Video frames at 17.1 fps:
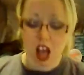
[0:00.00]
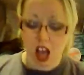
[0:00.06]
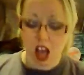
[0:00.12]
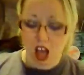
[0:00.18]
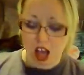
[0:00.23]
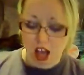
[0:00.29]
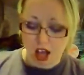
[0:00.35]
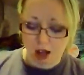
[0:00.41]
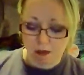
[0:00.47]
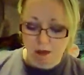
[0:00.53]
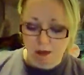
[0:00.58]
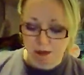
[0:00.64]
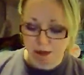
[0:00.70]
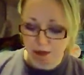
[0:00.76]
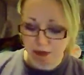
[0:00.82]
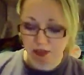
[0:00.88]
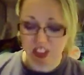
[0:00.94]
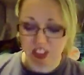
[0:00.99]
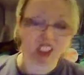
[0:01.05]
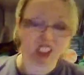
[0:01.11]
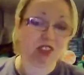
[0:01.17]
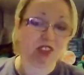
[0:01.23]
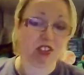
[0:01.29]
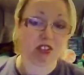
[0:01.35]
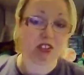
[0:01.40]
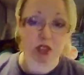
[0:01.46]
Don't know
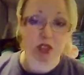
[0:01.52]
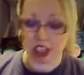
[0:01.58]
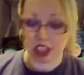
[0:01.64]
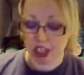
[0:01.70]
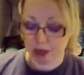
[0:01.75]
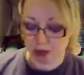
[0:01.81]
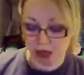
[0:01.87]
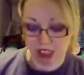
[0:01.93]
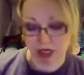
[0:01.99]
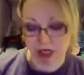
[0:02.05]
if you saw that there, but